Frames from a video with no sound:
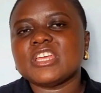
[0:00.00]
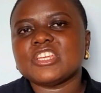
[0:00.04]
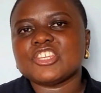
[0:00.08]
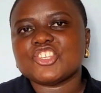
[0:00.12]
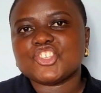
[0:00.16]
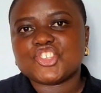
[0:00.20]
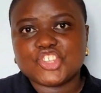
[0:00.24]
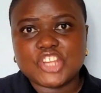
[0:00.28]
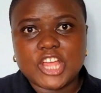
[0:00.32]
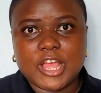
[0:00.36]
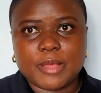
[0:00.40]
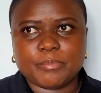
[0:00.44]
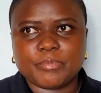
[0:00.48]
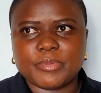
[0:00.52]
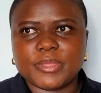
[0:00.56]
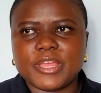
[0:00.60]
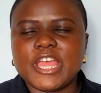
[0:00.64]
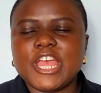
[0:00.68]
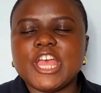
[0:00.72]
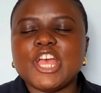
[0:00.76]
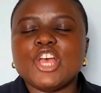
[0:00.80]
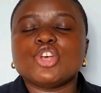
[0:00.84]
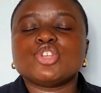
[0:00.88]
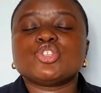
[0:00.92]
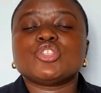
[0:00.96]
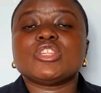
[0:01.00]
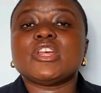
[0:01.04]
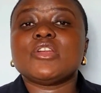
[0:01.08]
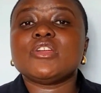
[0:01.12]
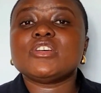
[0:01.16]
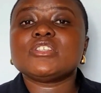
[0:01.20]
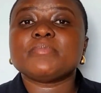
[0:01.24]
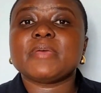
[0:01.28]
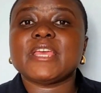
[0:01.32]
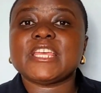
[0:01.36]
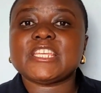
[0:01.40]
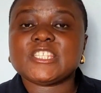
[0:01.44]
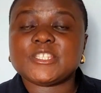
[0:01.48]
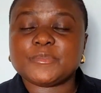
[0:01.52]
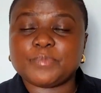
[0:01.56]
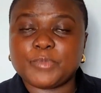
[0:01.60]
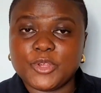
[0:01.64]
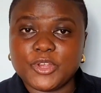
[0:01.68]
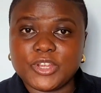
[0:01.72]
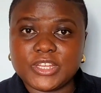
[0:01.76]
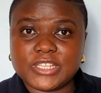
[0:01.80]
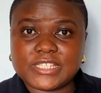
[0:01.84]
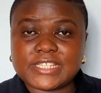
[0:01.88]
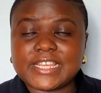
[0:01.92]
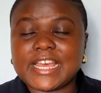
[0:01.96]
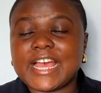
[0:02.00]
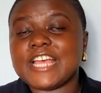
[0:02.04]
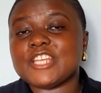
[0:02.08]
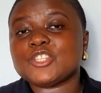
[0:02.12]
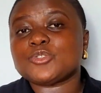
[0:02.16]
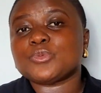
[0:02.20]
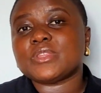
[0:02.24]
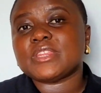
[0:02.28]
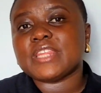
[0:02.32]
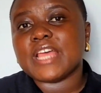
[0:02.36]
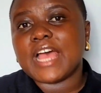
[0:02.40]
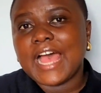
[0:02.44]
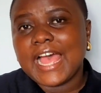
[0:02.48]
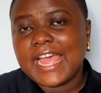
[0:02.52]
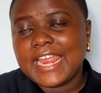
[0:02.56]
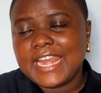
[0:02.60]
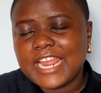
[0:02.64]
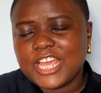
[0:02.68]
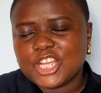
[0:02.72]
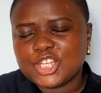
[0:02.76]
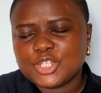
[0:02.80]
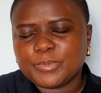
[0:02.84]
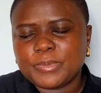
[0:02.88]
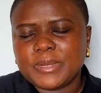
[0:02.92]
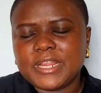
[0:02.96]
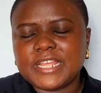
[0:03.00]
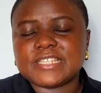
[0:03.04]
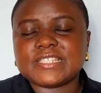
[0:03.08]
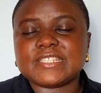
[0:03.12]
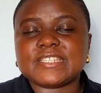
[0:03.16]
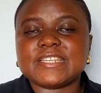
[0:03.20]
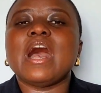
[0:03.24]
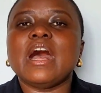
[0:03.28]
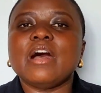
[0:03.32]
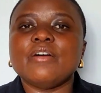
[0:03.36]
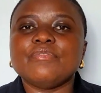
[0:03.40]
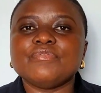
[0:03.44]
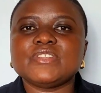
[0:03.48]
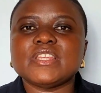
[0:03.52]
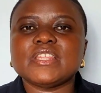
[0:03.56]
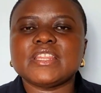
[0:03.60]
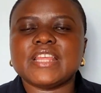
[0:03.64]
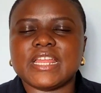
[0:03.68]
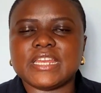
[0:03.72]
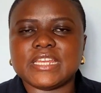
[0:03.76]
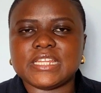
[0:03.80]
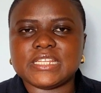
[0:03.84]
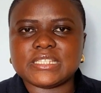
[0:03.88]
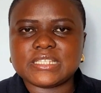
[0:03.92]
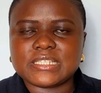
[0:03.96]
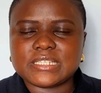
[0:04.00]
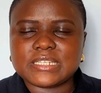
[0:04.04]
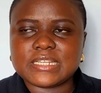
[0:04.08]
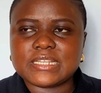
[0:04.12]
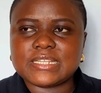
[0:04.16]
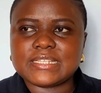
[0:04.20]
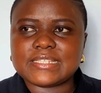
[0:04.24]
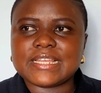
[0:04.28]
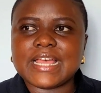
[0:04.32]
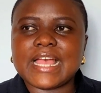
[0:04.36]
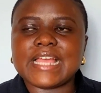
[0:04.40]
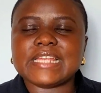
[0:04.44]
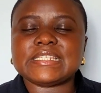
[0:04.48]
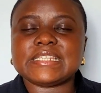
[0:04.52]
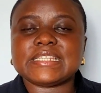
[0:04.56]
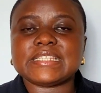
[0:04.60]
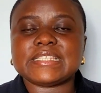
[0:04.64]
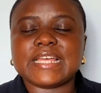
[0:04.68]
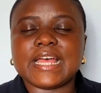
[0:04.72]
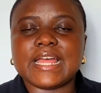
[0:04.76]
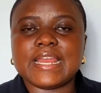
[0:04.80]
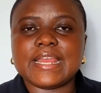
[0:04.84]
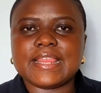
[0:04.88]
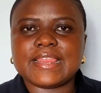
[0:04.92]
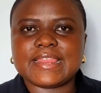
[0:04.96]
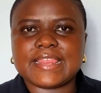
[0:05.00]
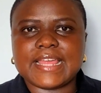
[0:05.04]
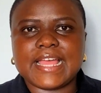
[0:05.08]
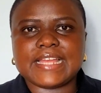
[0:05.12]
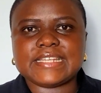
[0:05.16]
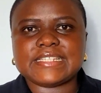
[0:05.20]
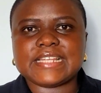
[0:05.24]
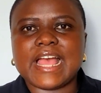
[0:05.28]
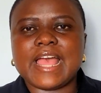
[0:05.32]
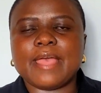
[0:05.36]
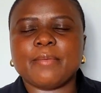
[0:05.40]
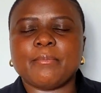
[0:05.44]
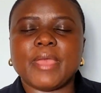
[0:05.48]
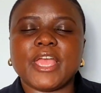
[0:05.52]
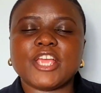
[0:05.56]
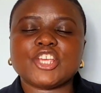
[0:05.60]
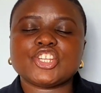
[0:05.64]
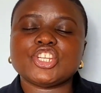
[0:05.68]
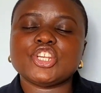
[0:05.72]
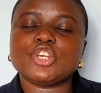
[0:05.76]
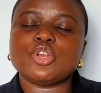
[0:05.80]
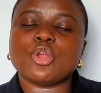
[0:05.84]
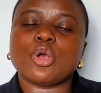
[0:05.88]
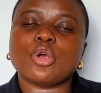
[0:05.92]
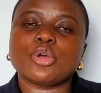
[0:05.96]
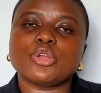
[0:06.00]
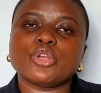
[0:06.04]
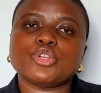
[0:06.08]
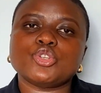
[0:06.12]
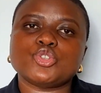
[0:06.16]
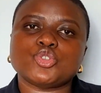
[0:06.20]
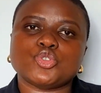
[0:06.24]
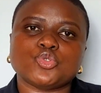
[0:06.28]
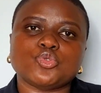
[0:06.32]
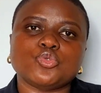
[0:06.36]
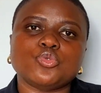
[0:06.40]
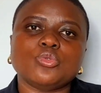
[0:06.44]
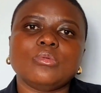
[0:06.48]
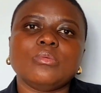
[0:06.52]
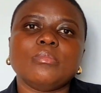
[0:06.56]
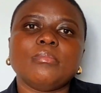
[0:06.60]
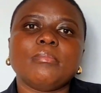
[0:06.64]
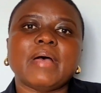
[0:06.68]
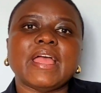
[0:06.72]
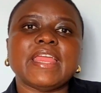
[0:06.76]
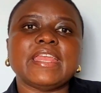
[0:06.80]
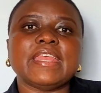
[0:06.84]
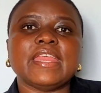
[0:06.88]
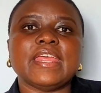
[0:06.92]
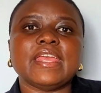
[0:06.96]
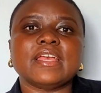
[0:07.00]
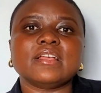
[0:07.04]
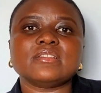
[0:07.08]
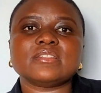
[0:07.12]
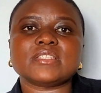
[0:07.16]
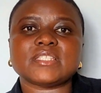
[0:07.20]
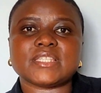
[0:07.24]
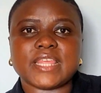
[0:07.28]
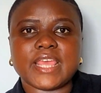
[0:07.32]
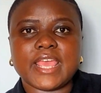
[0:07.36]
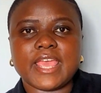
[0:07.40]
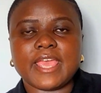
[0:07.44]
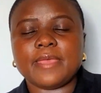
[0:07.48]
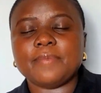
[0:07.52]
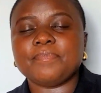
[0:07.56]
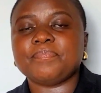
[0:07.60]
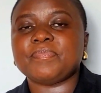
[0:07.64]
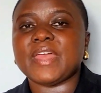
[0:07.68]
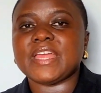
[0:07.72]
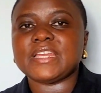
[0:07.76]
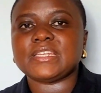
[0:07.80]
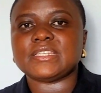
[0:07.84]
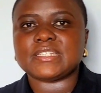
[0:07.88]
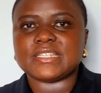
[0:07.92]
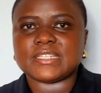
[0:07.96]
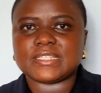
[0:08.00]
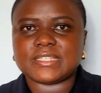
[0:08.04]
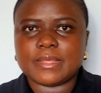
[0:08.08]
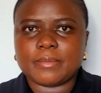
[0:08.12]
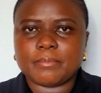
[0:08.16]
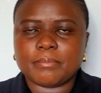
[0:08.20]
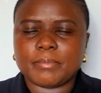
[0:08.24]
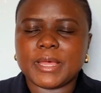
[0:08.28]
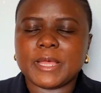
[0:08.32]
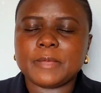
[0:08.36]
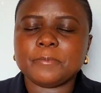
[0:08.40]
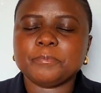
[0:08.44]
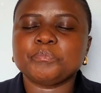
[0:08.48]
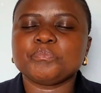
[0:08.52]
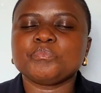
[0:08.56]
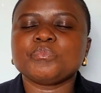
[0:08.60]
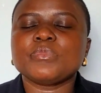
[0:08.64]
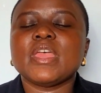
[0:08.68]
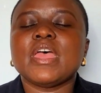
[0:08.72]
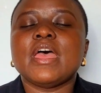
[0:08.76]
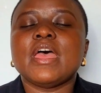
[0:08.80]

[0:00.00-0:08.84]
Sharp. So that was my experience, guys, with the eyelash place. After that instance, I decided that I'm actually not going to do my nails there that December.